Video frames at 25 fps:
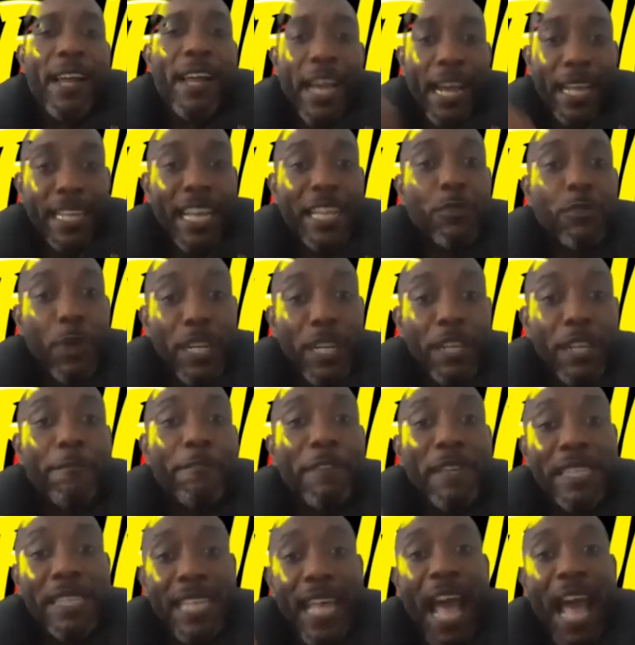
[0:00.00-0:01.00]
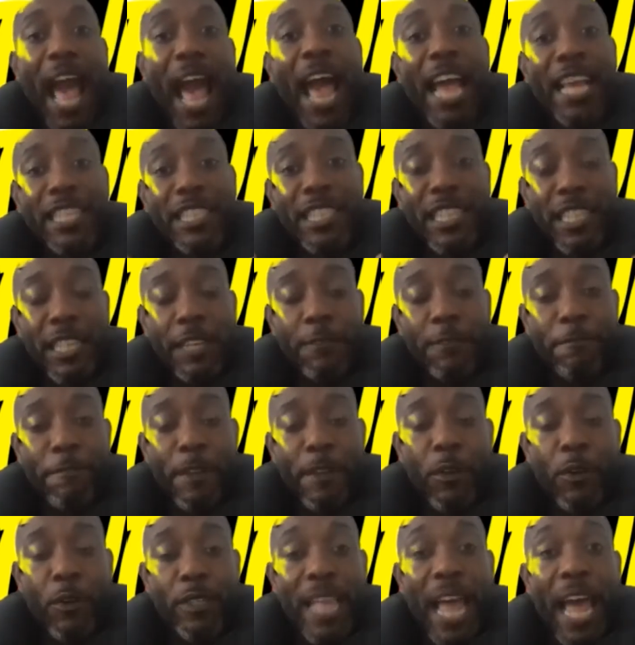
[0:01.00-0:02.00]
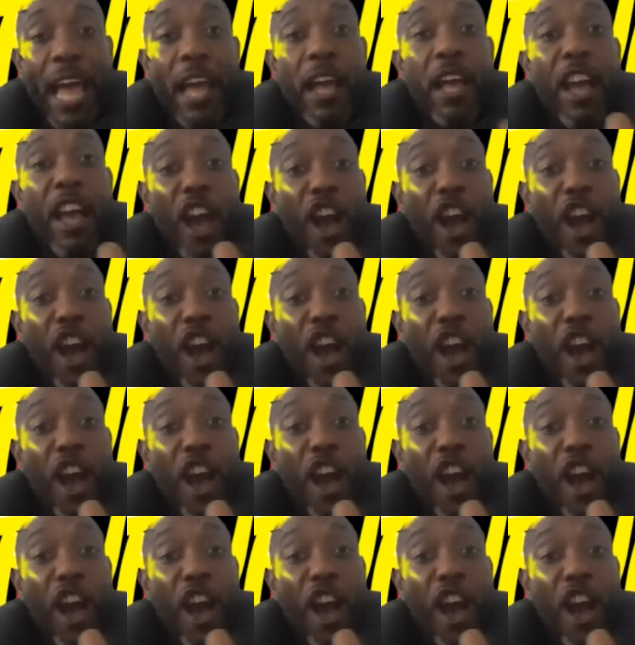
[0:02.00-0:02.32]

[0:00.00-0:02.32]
And that's one of the things that I actually feel that